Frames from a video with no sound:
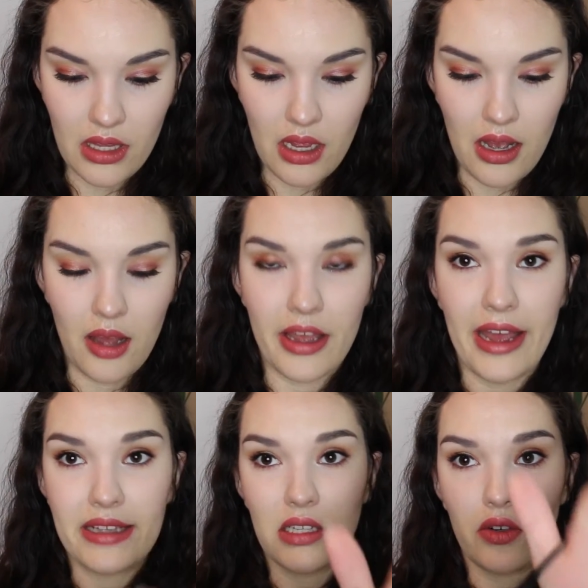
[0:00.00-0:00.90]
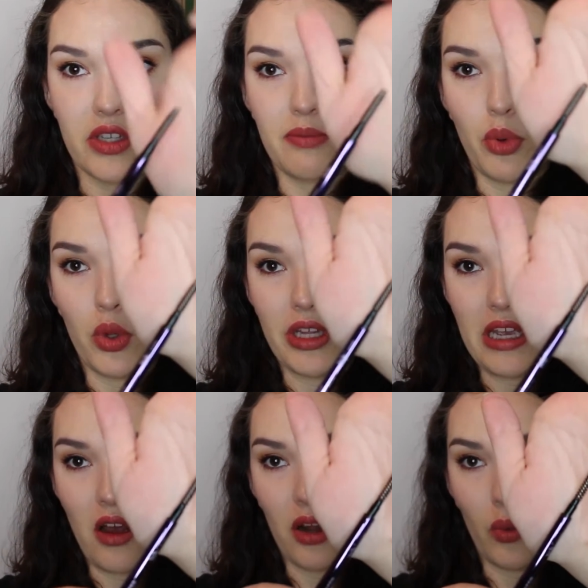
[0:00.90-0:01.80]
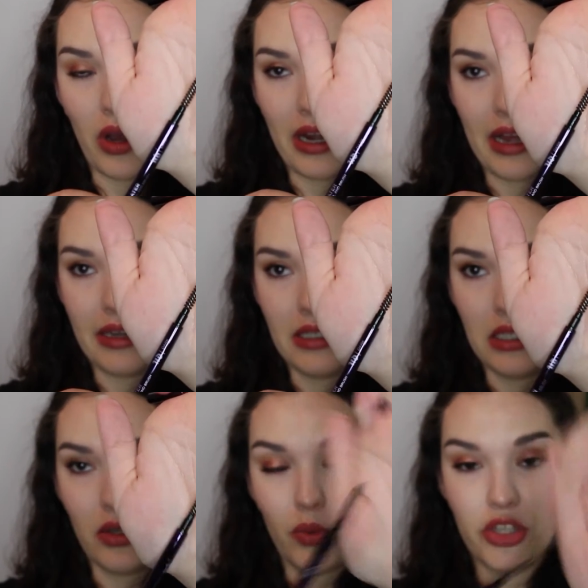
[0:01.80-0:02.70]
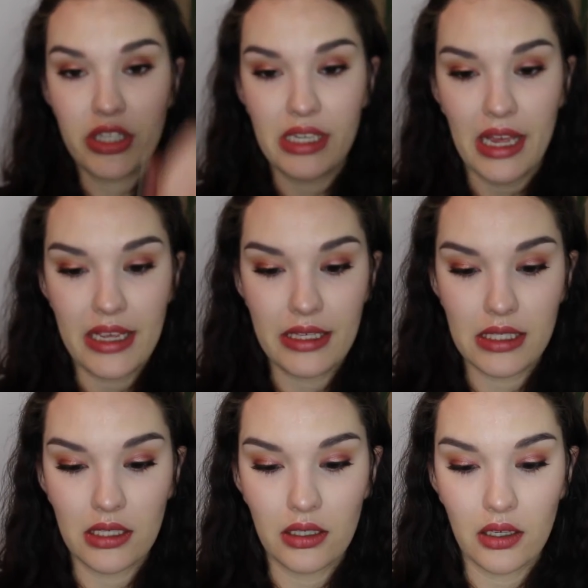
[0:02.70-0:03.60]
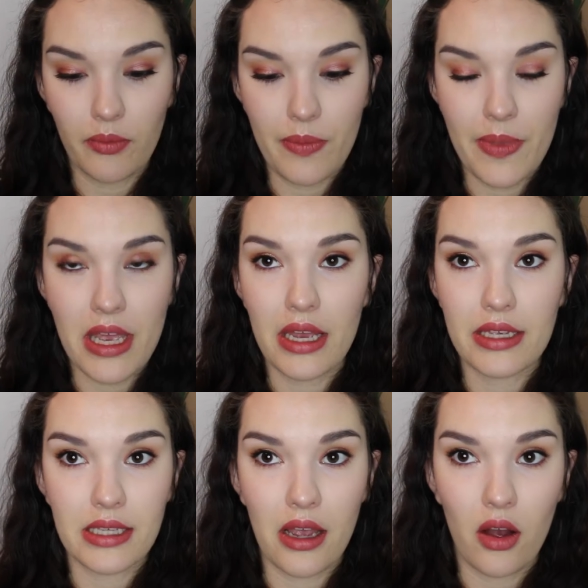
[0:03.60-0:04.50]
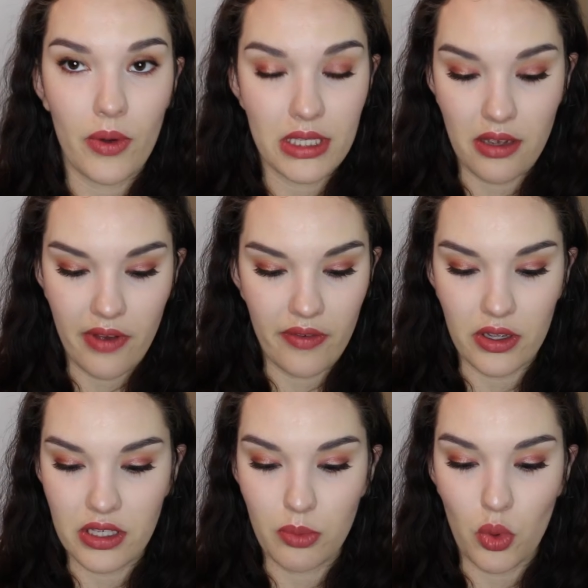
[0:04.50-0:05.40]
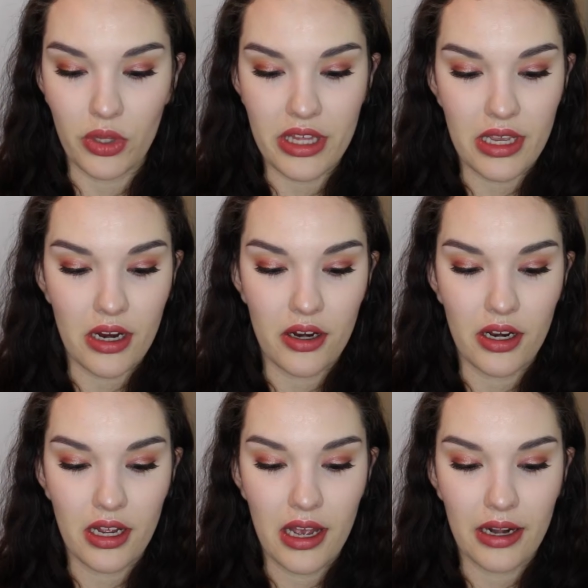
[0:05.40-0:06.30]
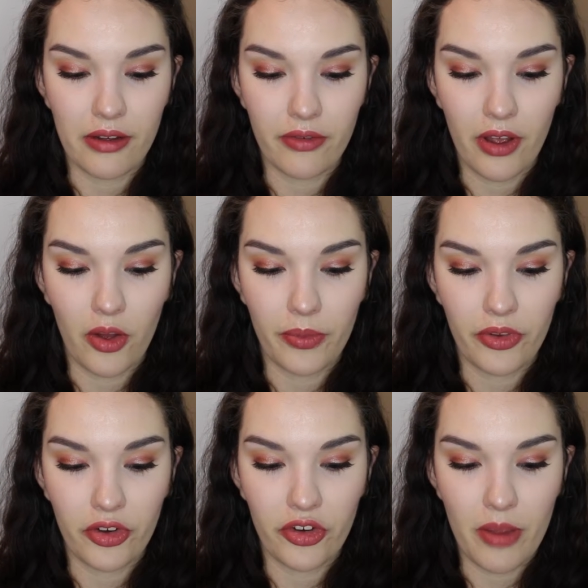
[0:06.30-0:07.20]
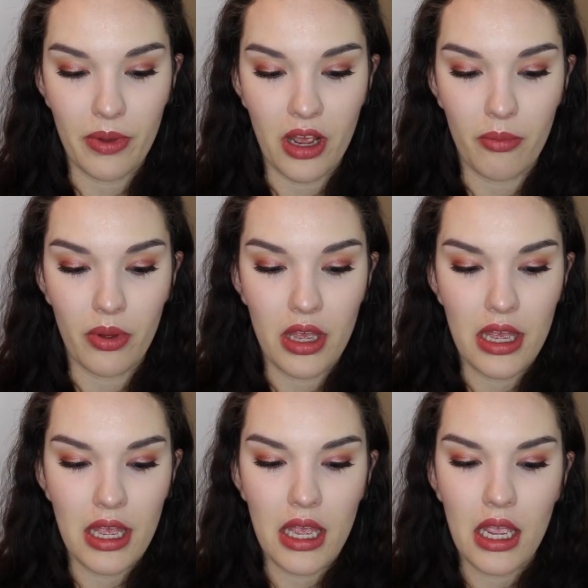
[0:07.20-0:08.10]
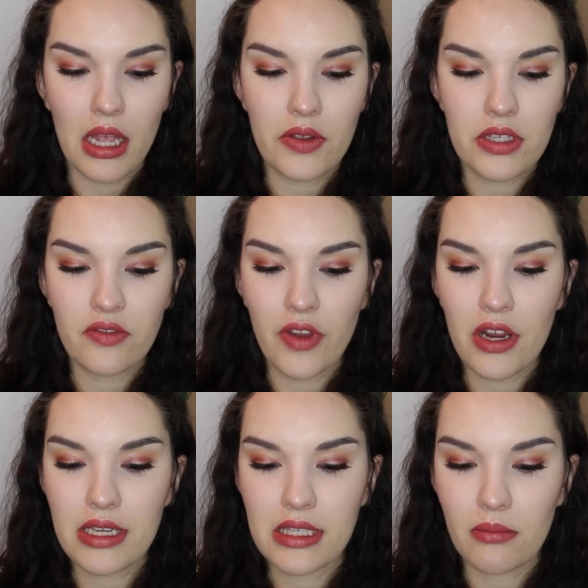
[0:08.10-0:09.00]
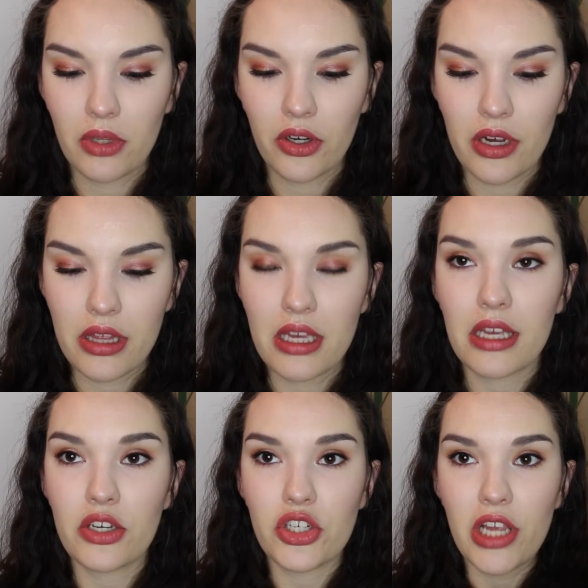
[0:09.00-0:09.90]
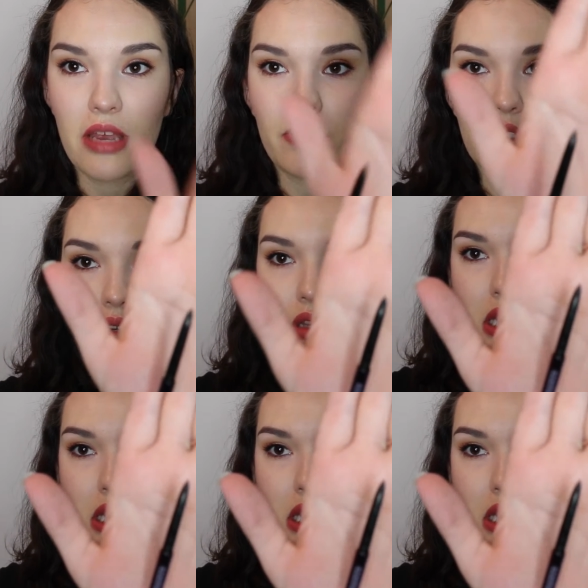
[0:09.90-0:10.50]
It has a little spoolie on one end, which is nice because I always love having a spoolie there. It kind of helps to shape it up. And this is very similar, I think, in shape to the